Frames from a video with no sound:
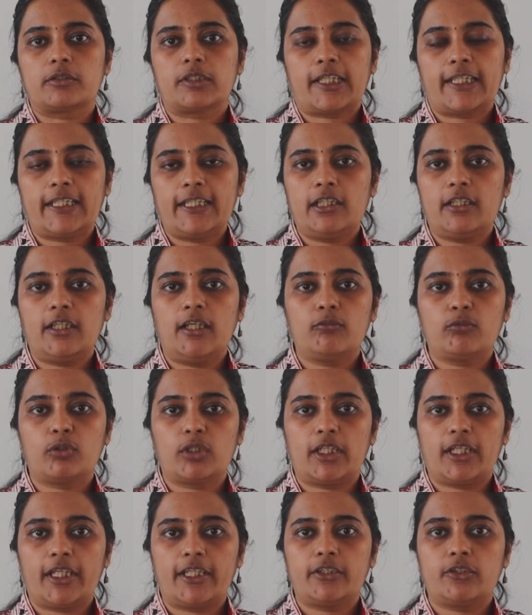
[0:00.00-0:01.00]
Here I would
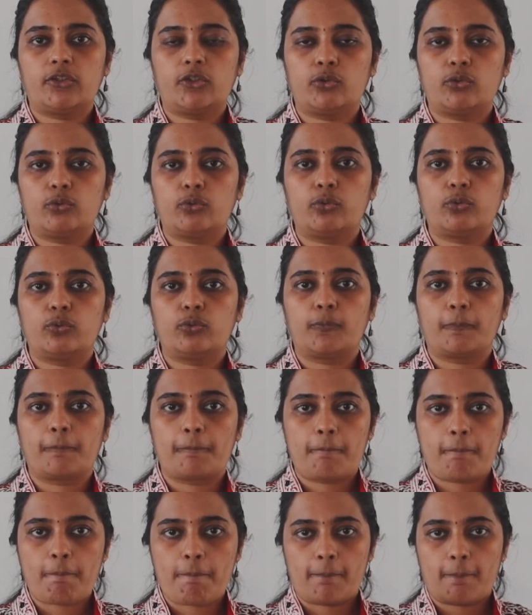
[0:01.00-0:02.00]
like to
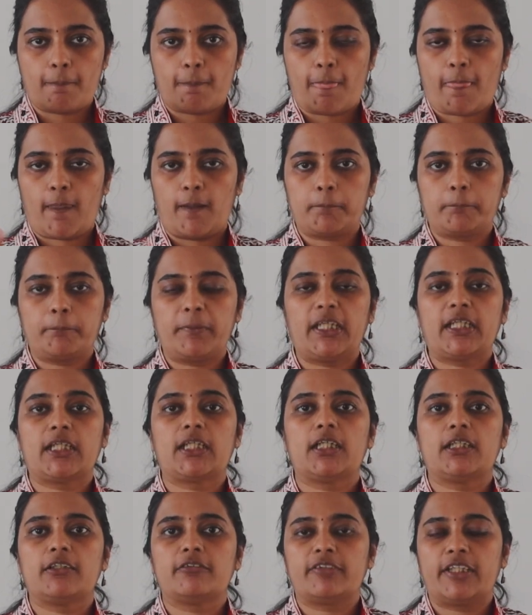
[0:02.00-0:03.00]

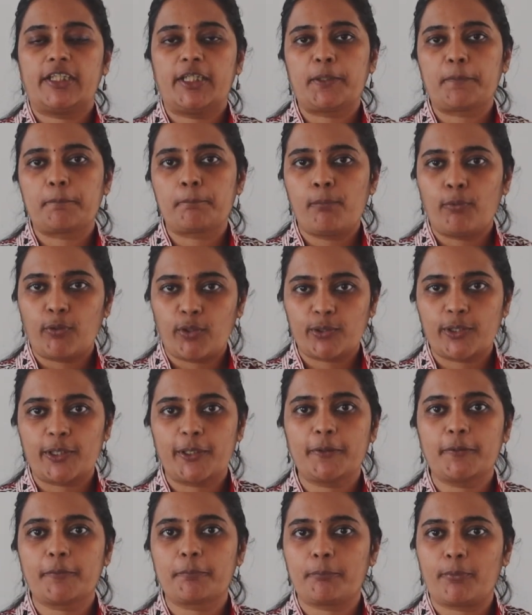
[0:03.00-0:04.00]
make a very
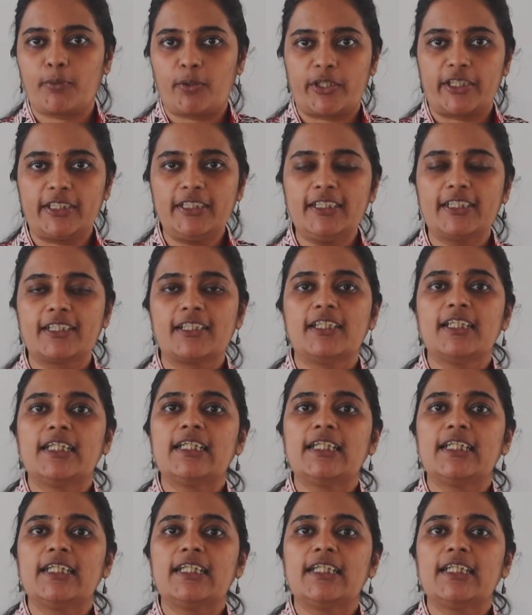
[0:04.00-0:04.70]
important point.